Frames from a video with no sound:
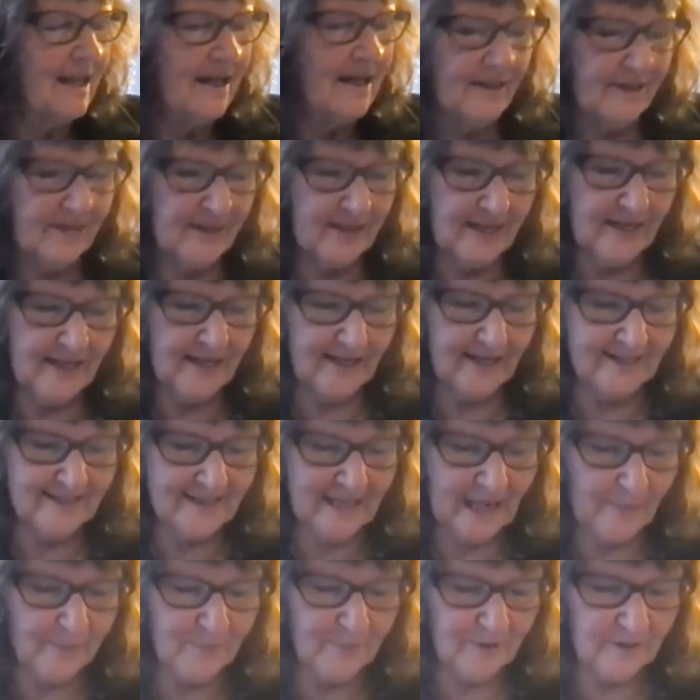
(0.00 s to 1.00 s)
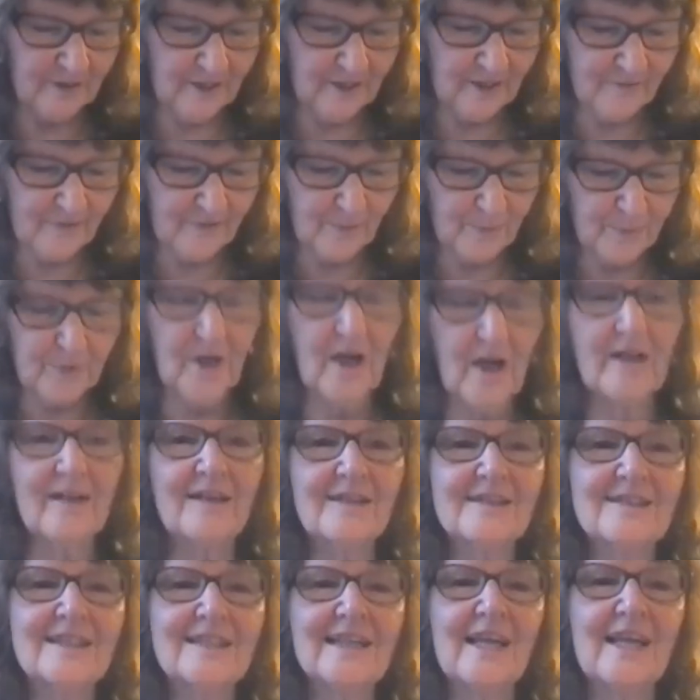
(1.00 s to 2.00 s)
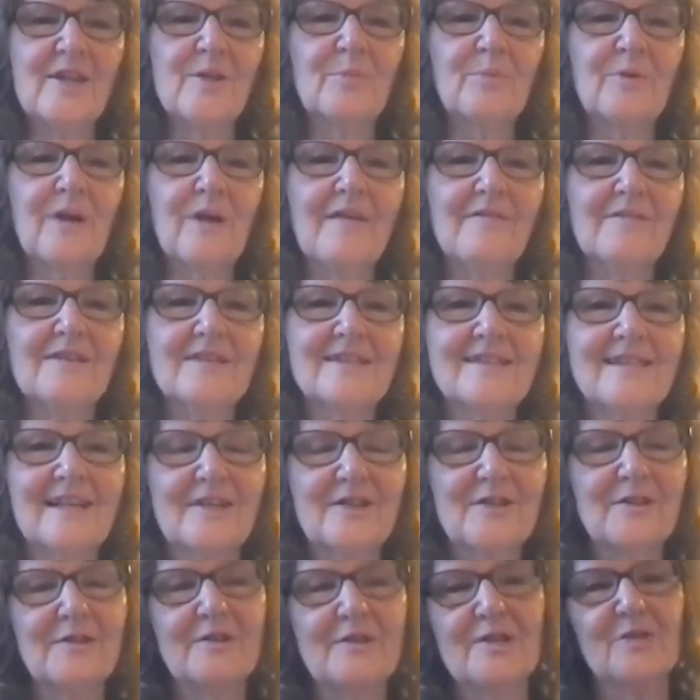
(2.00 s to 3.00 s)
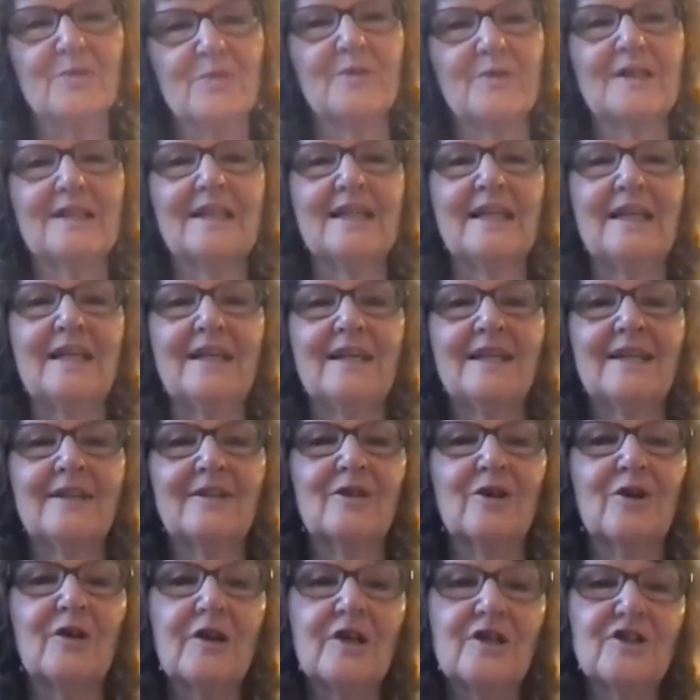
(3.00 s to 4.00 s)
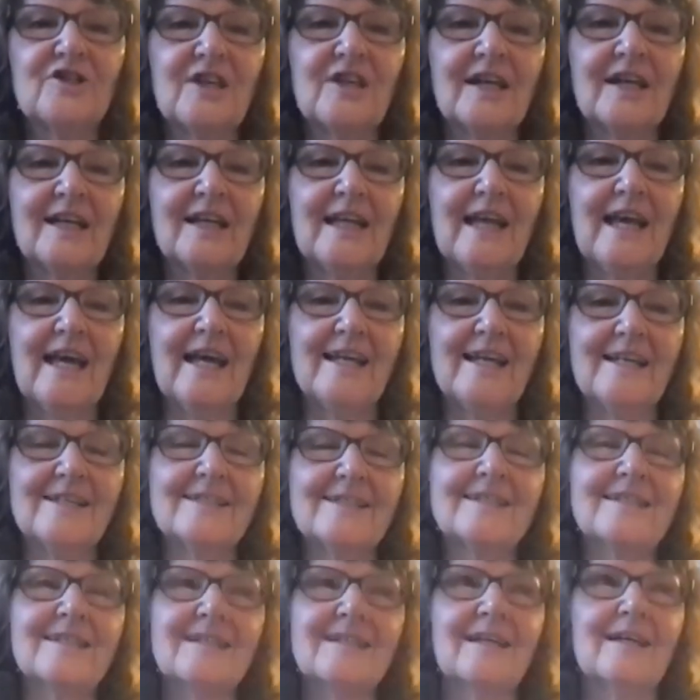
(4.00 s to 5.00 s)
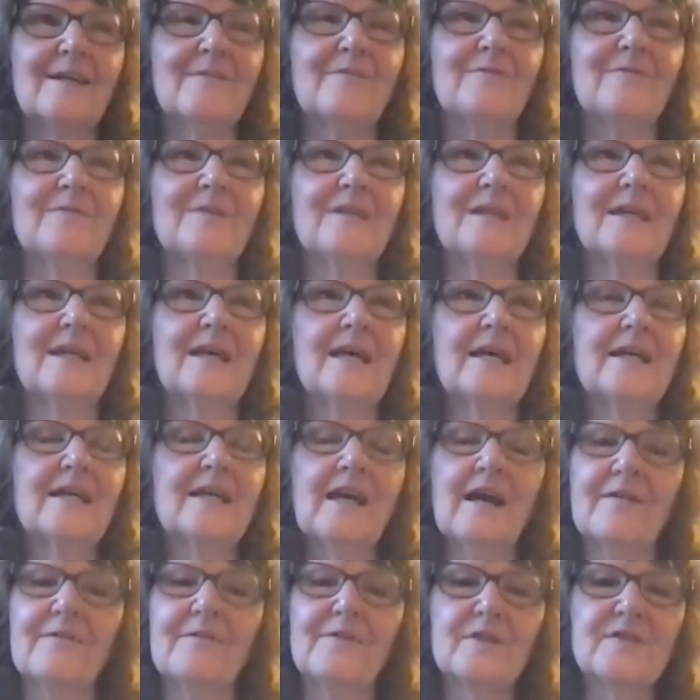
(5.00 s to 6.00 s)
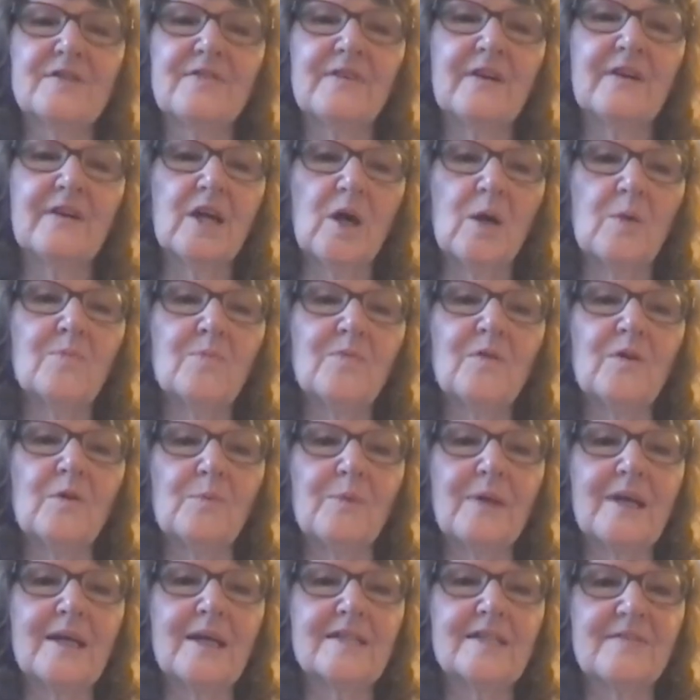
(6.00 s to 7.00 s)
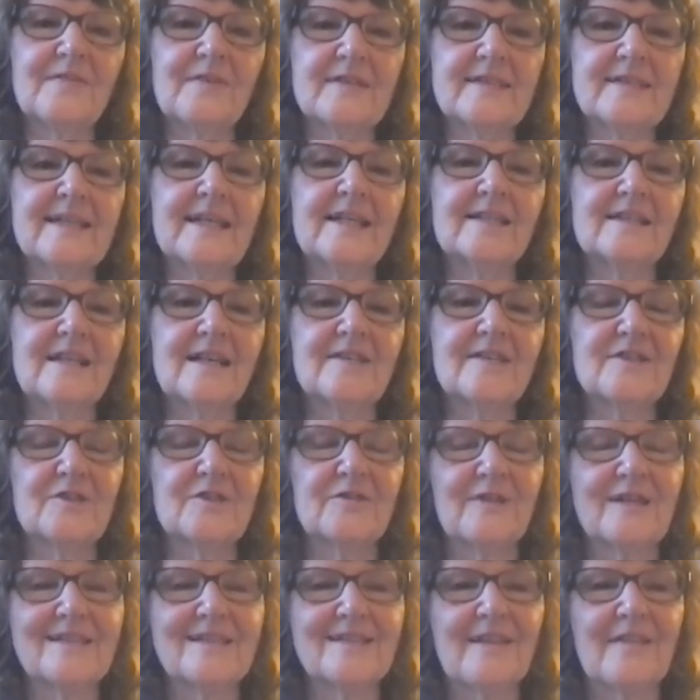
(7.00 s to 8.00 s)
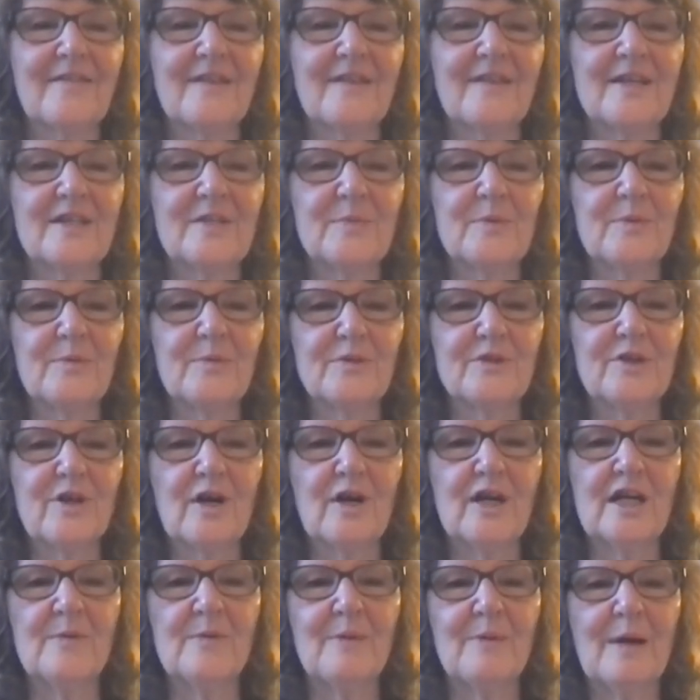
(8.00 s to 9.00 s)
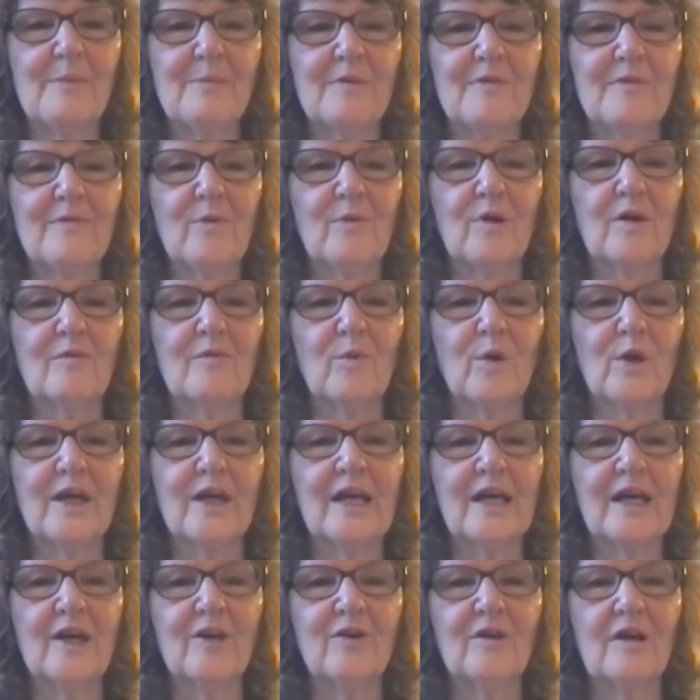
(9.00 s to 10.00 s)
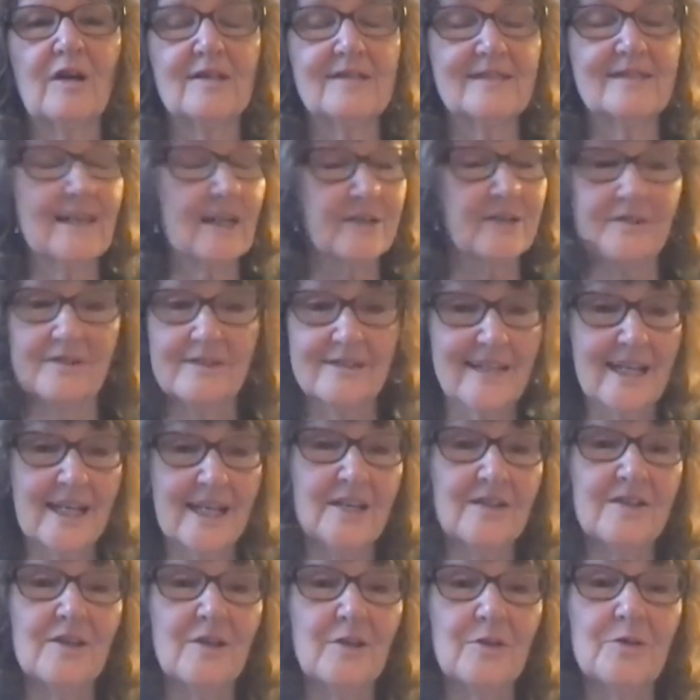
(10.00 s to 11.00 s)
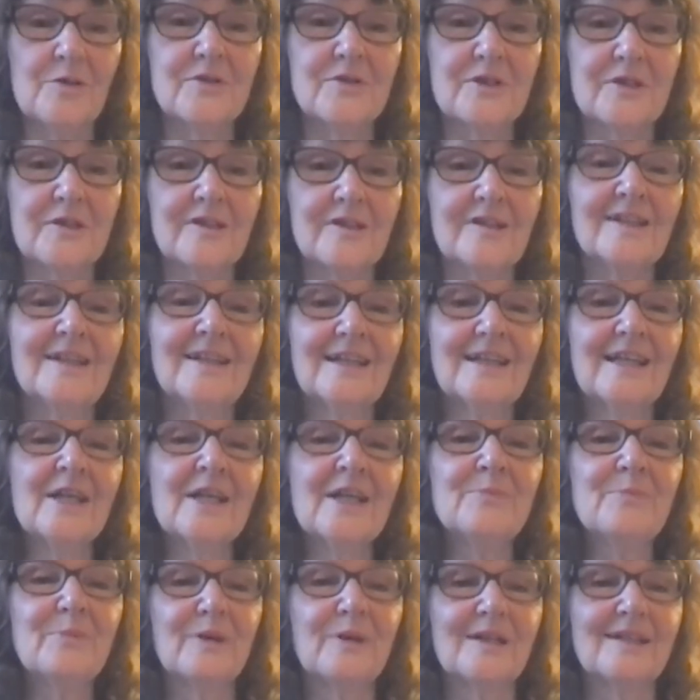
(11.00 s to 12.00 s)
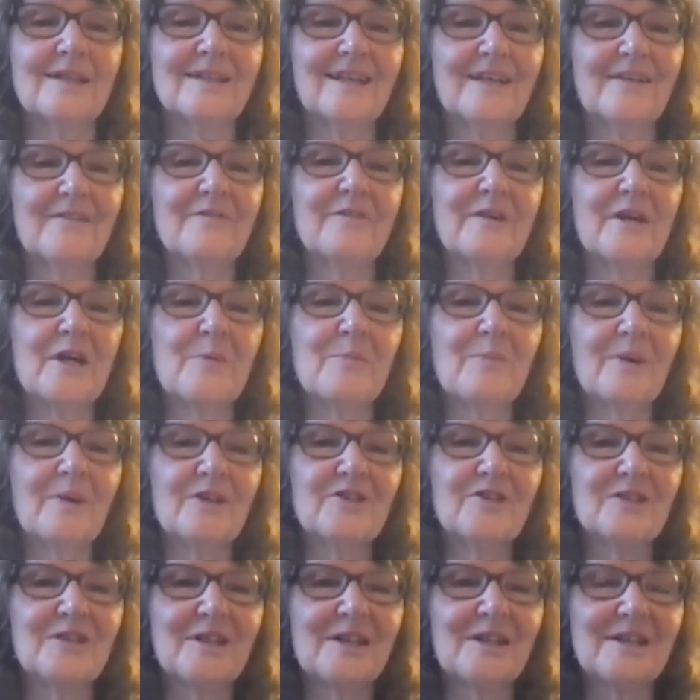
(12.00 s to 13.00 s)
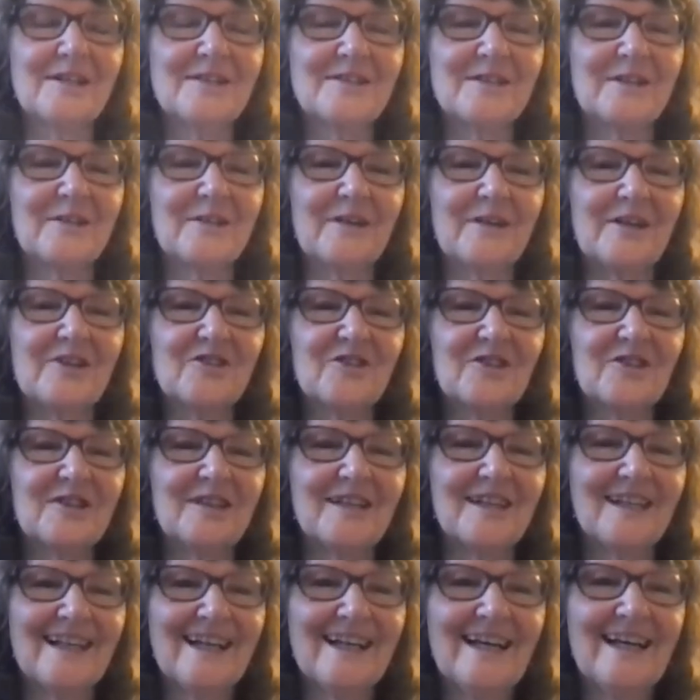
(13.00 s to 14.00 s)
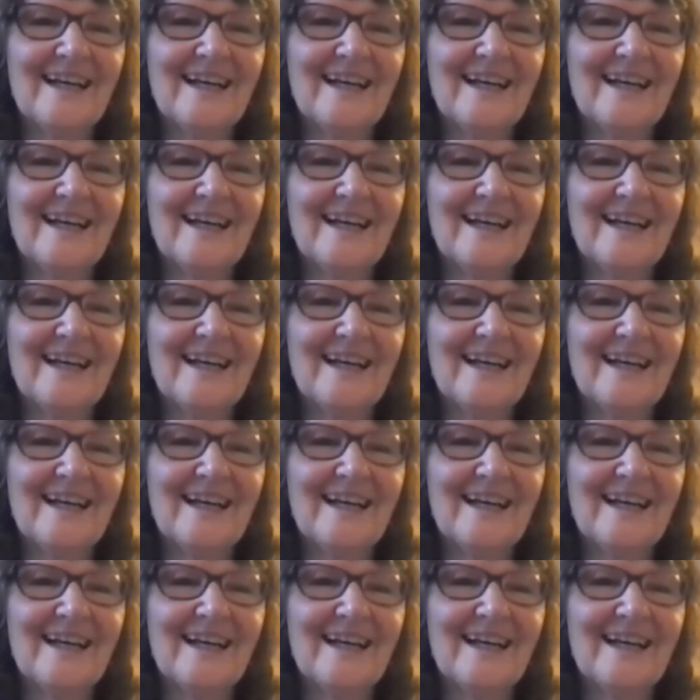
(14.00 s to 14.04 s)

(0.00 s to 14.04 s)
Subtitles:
The example of the product and the private sector is really encouraging. And it feels very hopeful because it feels like it does address the things we were talking about before, working across sector and taking the user input very much into consideration.